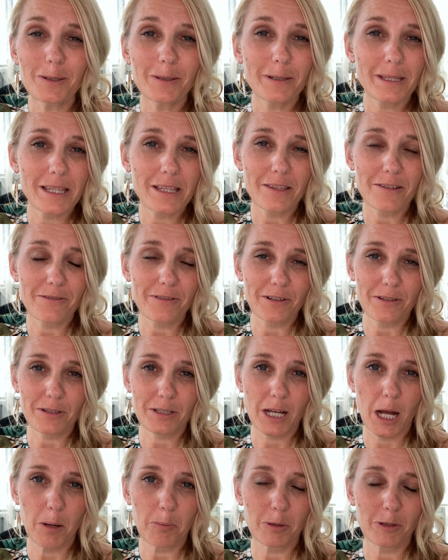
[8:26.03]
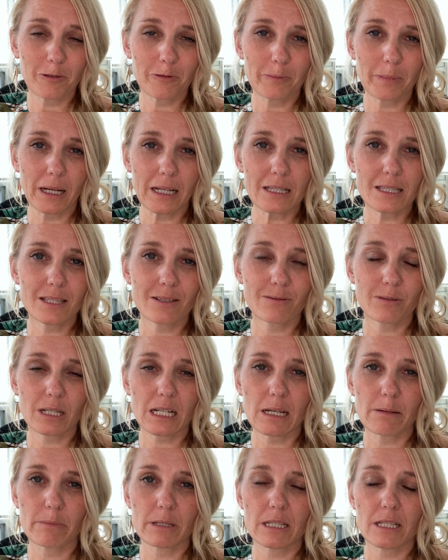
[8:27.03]
within the first couple of months of what
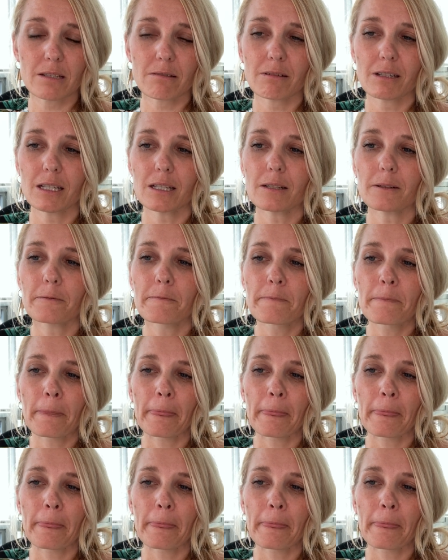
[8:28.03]
I've been doing,